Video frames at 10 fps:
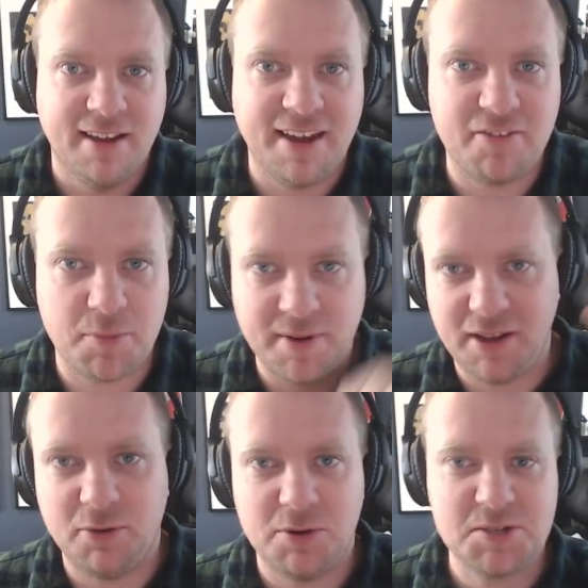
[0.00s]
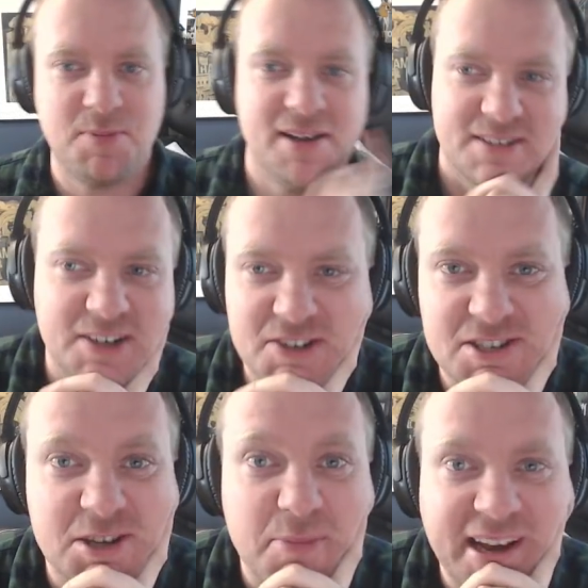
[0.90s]
Hey everybody, Wes Boss here.
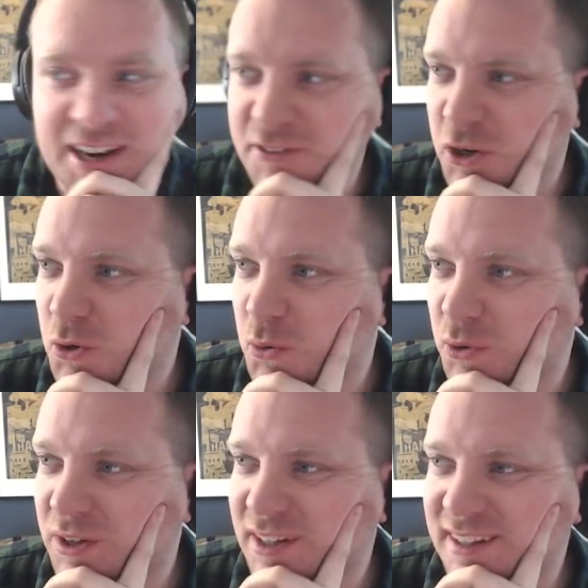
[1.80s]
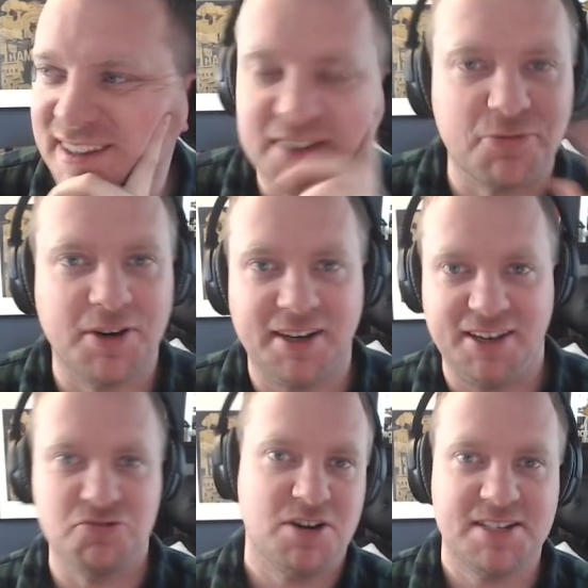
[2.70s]
This is going to be kind of a cool, different,
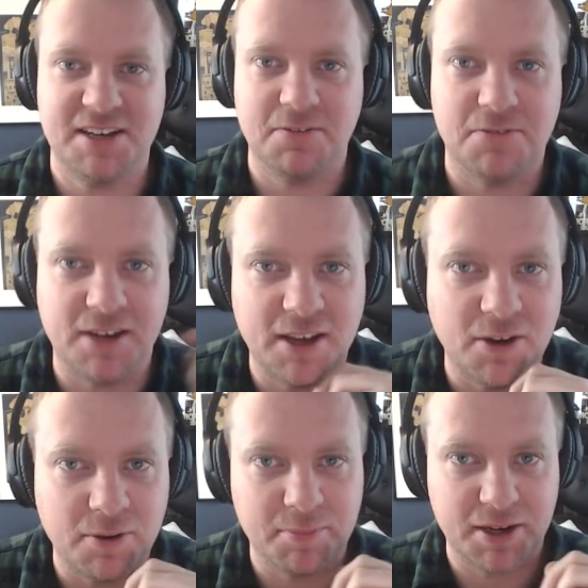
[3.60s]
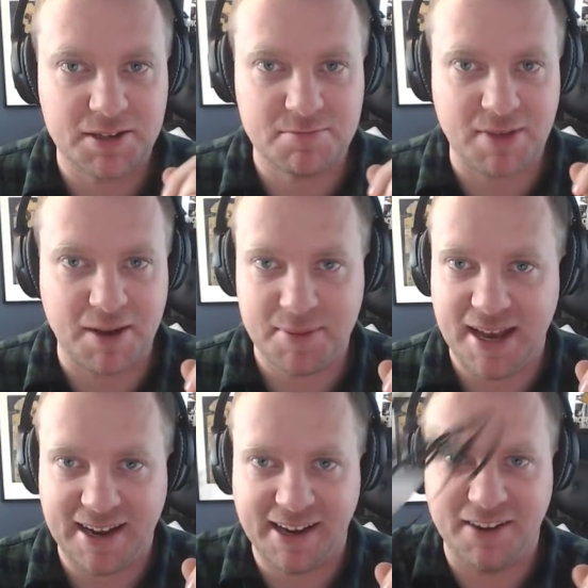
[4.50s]
interesting video. I'm going to
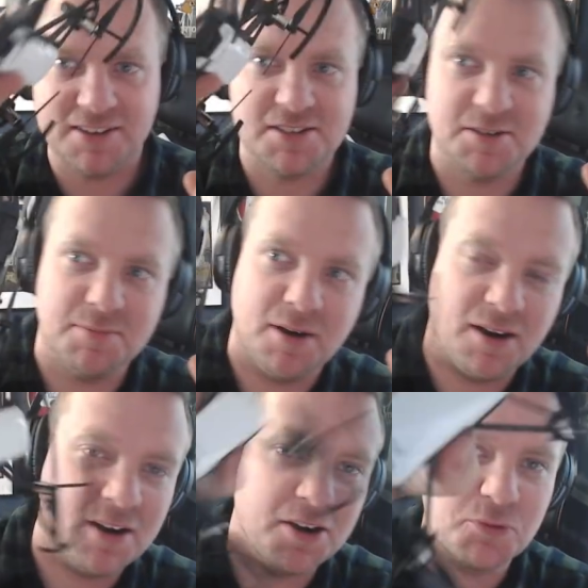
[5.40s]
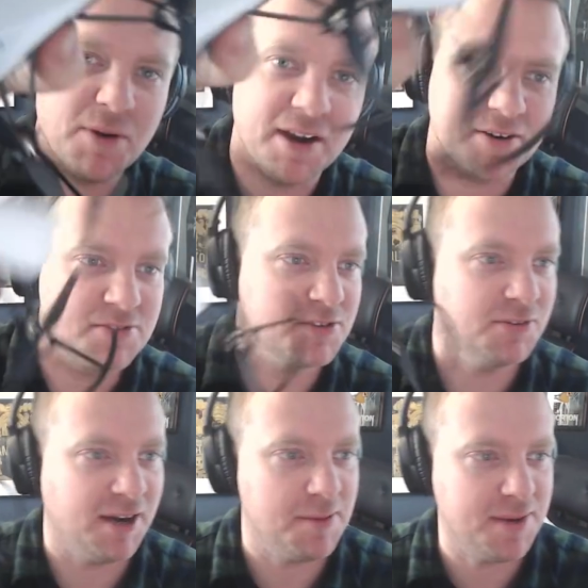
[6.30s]
be hacking on some hardware.
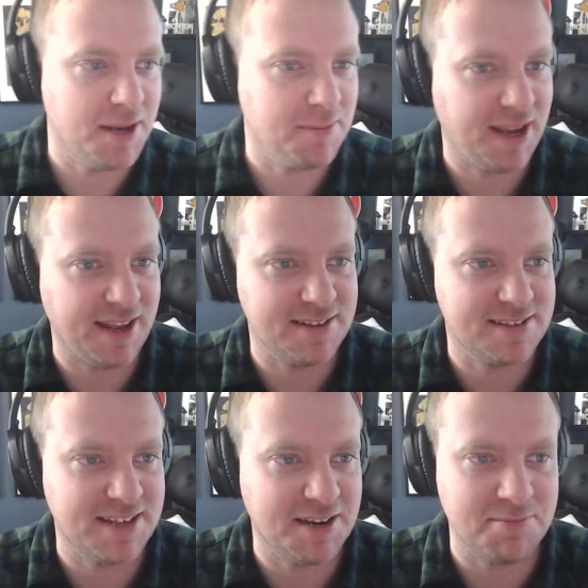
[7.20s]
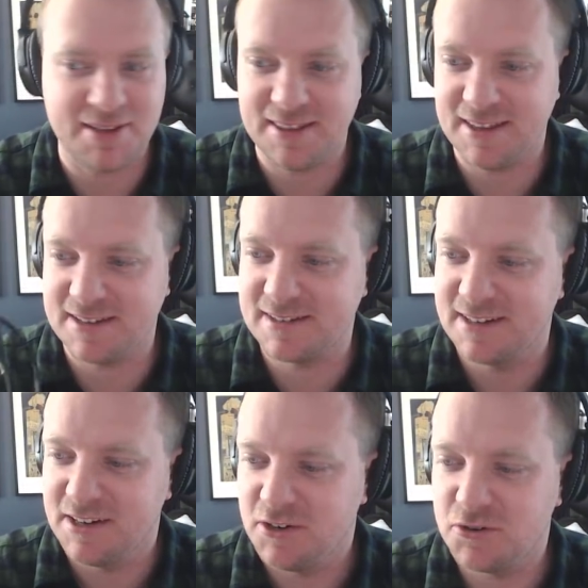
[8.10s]
So IBM has sent me
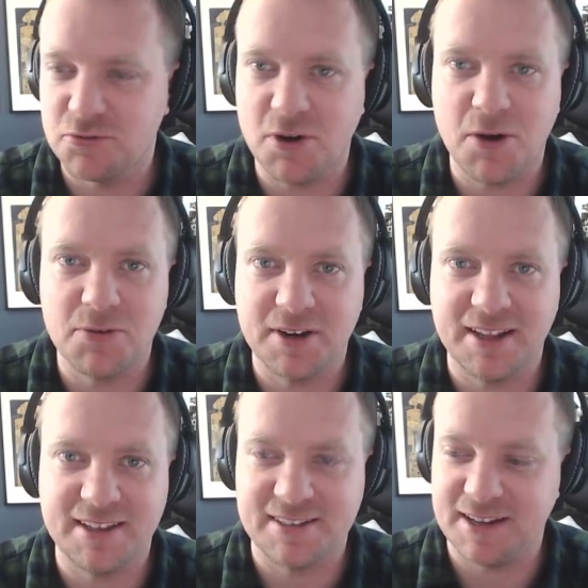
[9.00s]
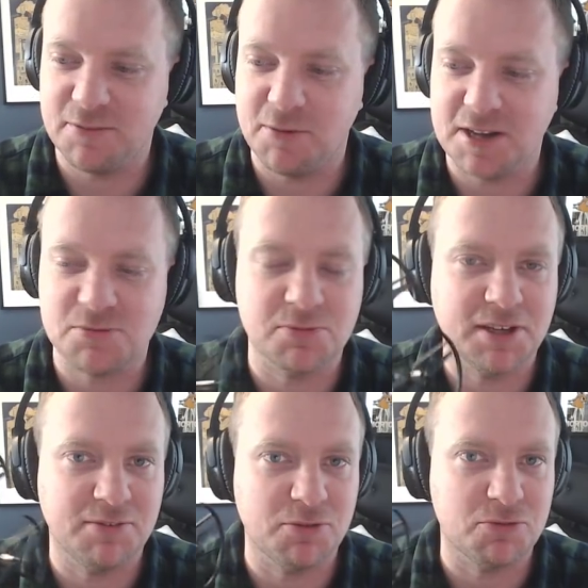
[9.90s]
this drone and they said, Wes, we'll
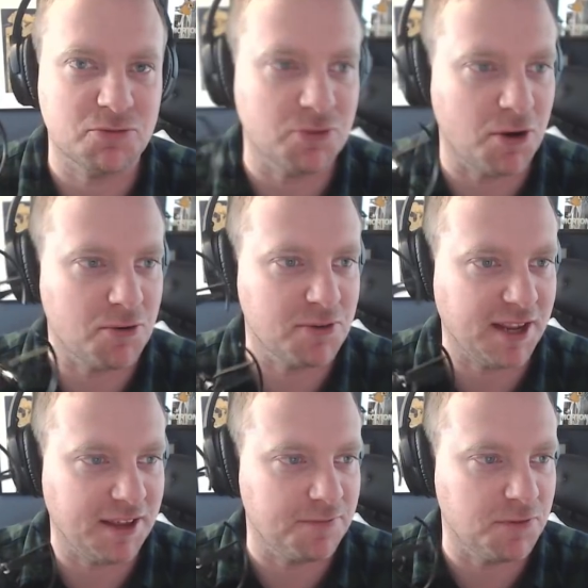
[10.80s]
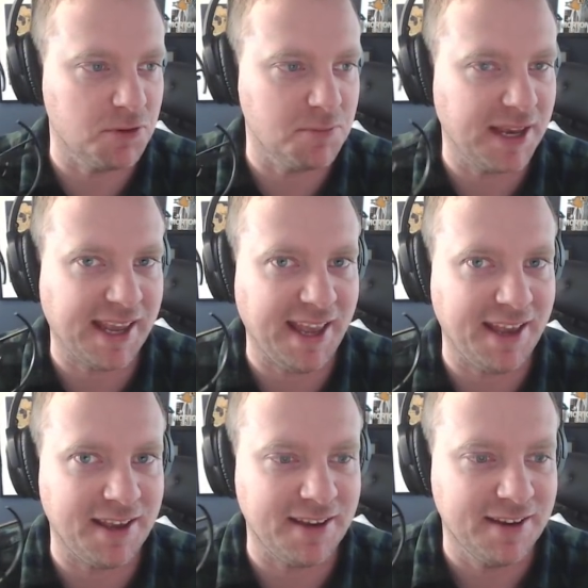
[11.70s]
give you a drone if you make
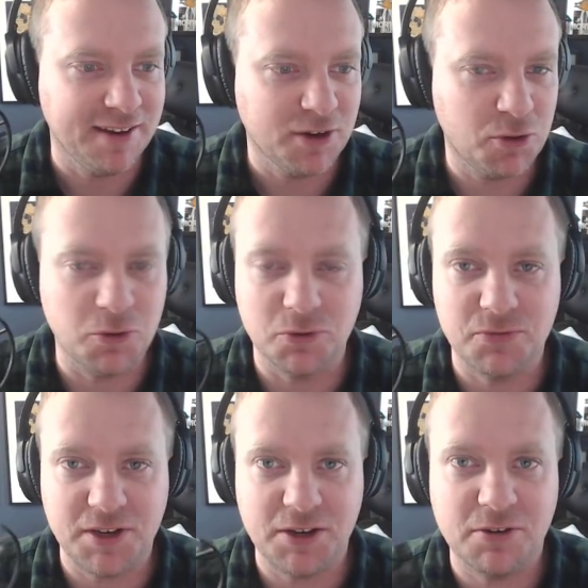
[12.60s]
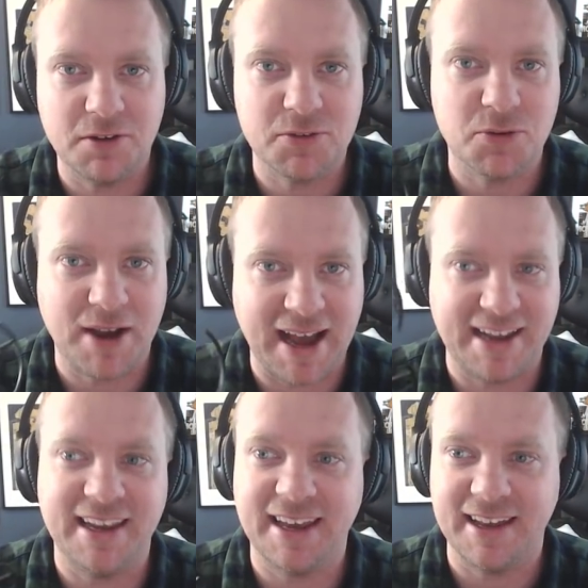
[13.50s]
a cool video of you
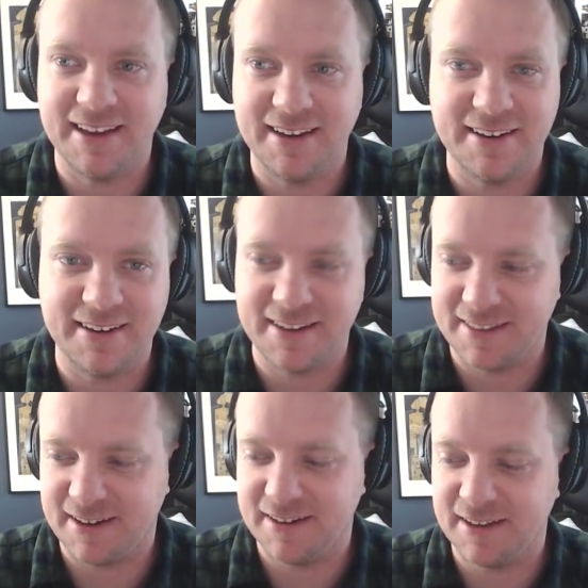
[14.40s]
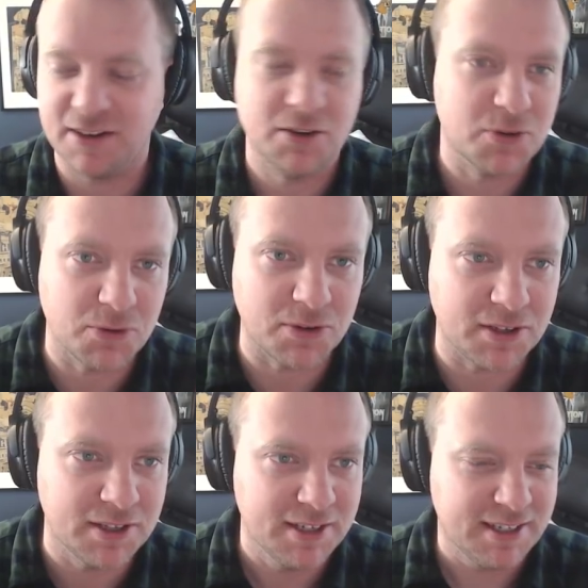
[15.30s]
hacking it. And I thought like,
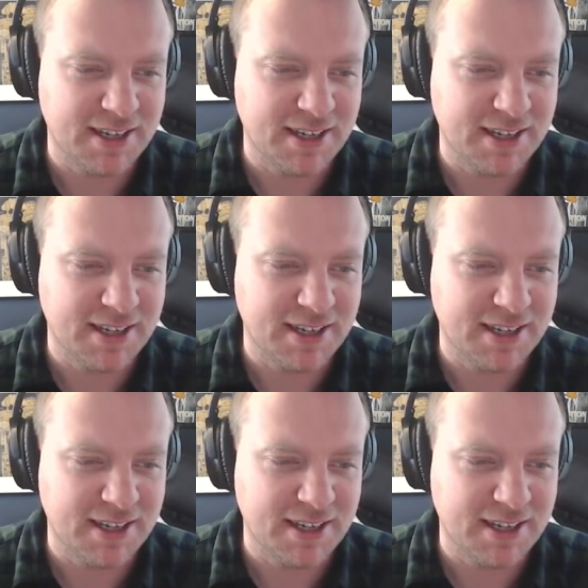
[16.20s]
cool.